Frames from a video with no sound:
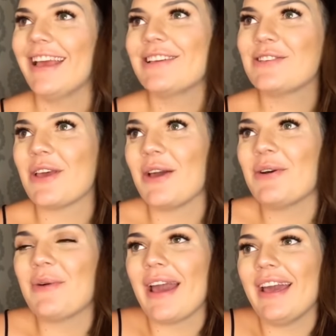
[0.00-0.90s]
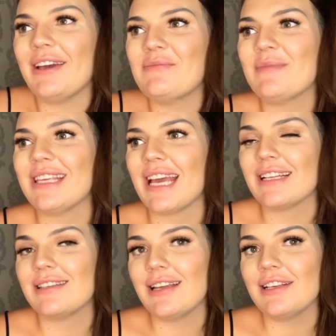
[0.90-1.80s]
So
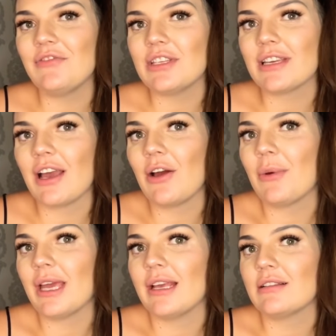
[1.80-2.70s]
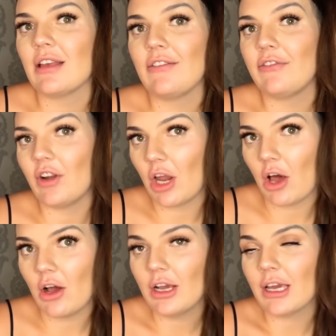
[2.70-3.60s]
today's video is a
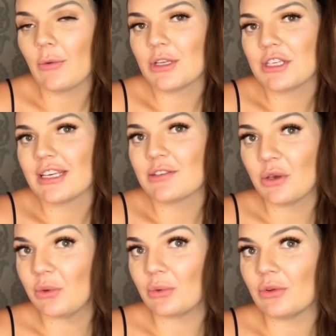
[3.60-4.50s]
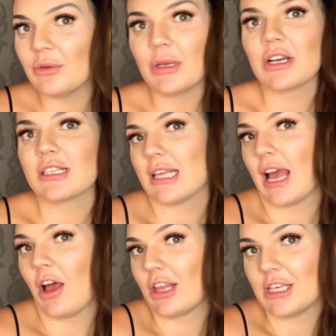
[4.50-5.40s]
vlog, which is cool because I
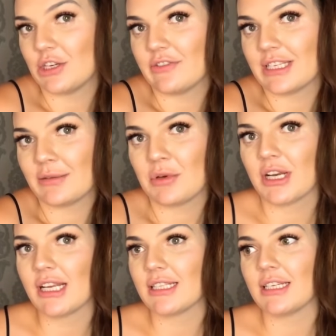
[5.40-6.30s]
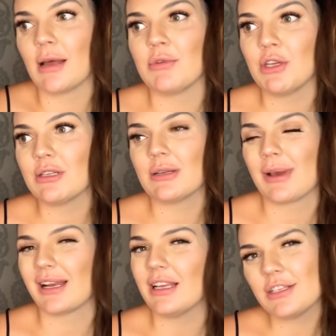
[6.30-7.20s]
hardly do this, to be honest, and I'm new to it.
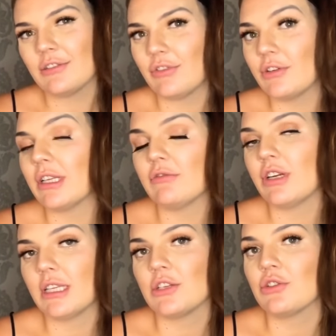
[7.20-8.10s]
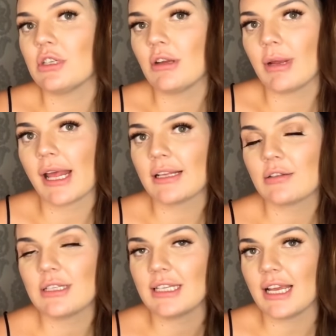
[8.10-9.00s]
I actually really, really enjoy doing it. So
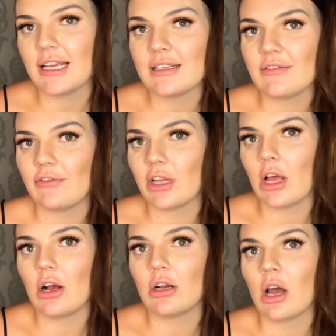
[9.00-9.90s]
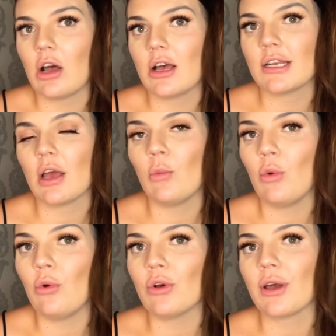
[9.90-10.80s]
today is a vlog on a
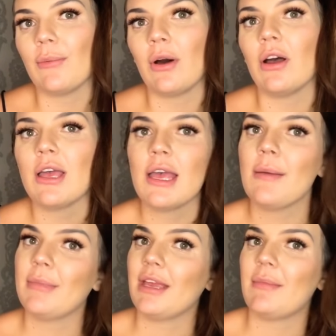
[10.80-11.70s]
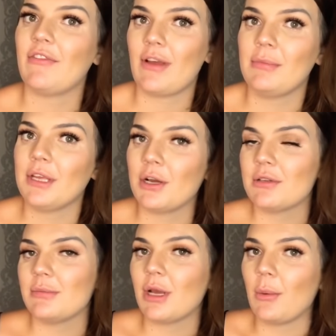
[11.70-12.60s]
walk, what me and my family are going
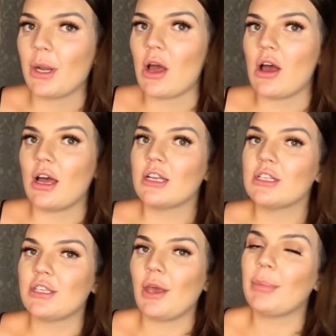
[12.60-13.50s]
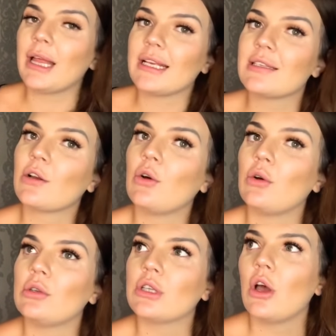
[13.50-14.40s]
to be going on to a place
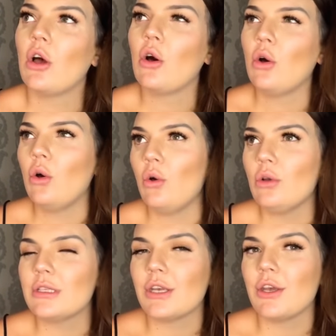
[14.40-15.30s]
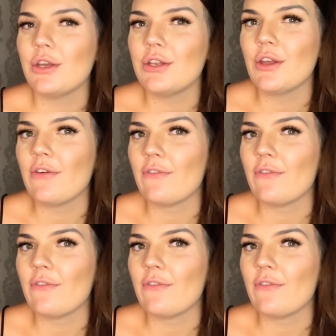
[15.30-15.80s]
called Hoghton.